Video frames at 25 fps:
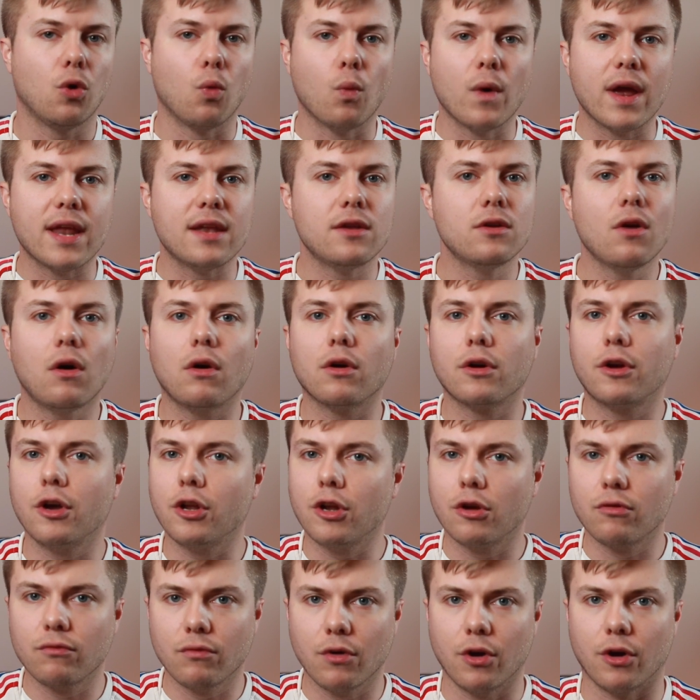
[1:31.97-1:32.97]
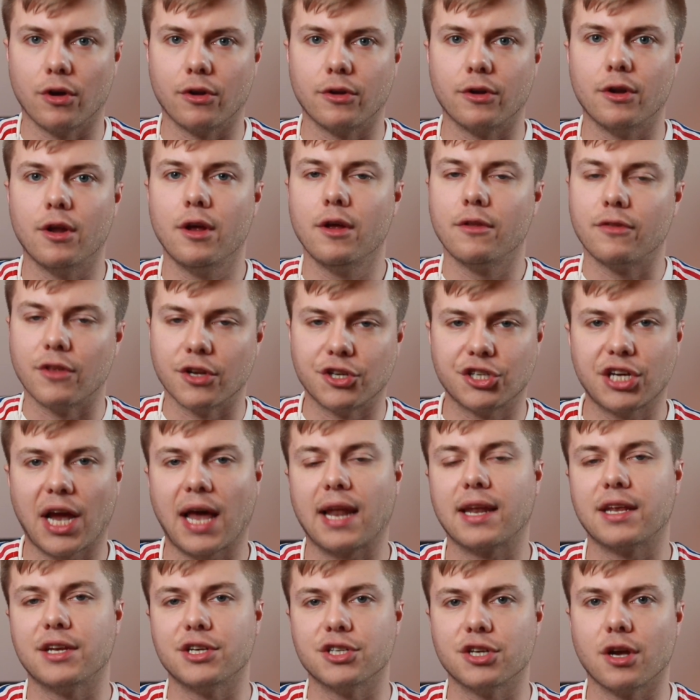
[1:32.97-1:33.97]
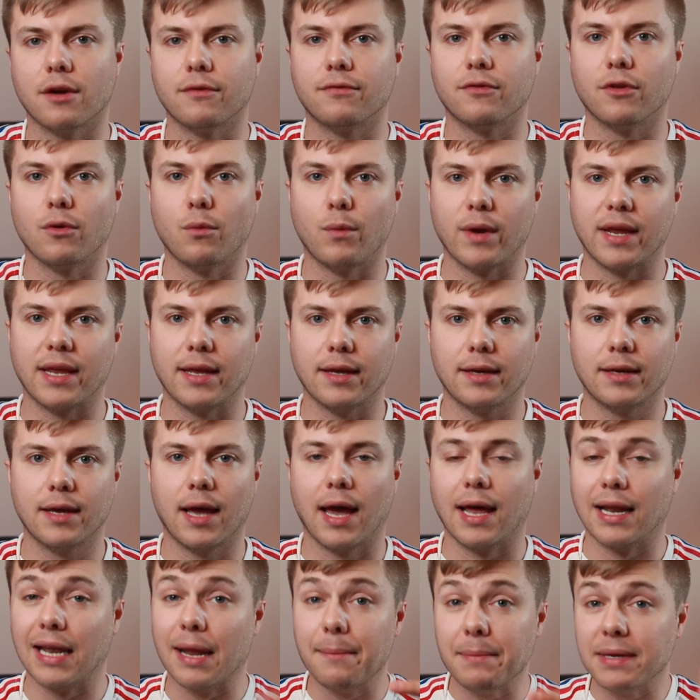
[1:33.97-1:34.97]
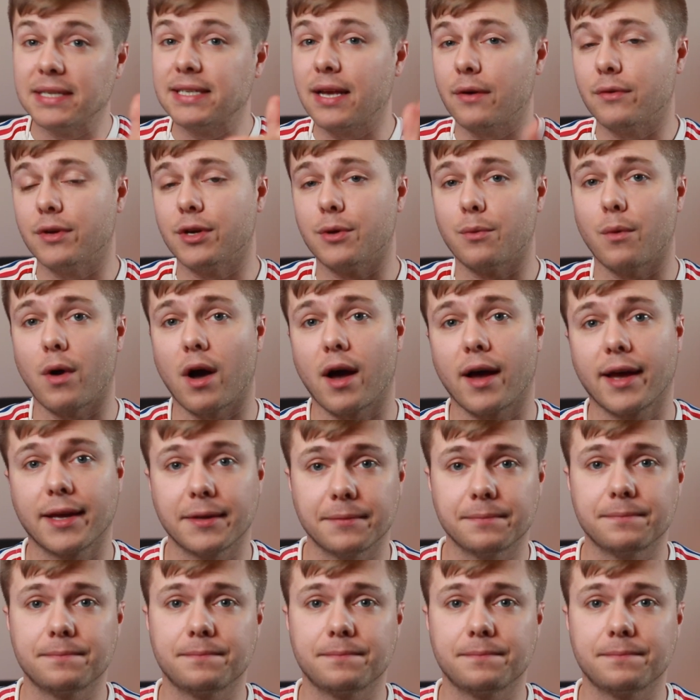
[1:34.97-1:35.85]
we're not going to run the challenge of the week. And let me tell you why.